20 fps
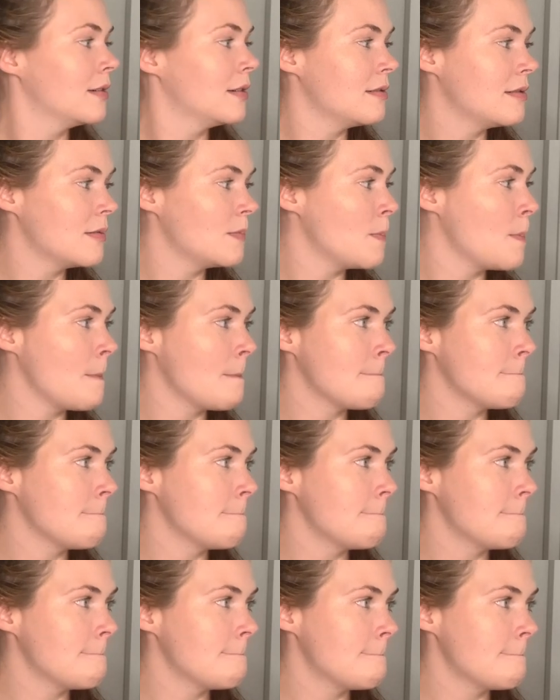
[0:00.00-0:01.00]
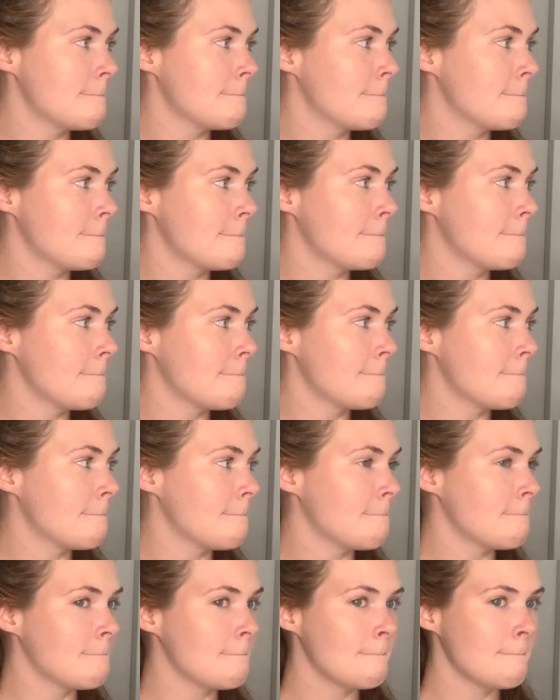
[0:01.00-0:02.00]

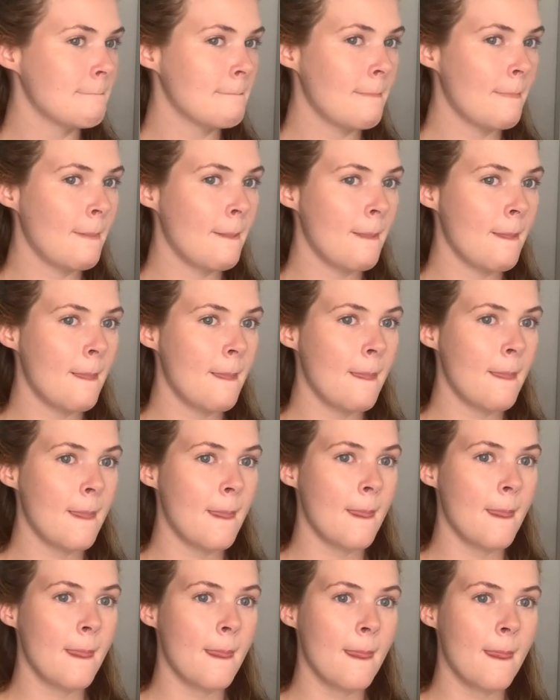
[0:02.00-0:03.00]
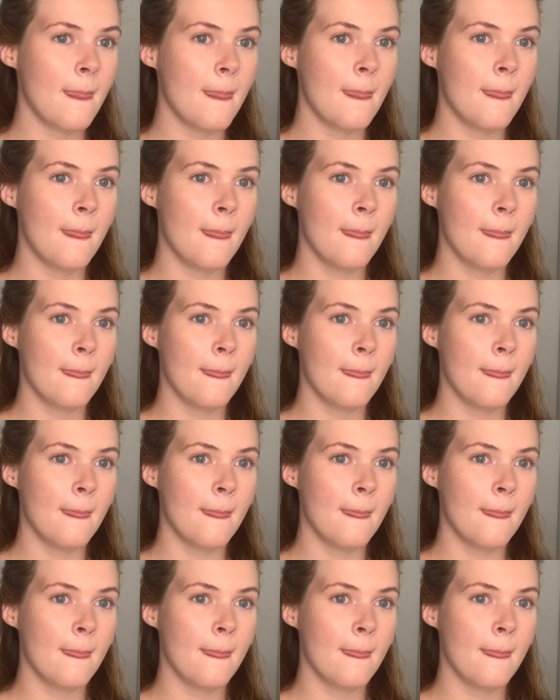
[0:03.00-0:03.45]
Nobody speaks.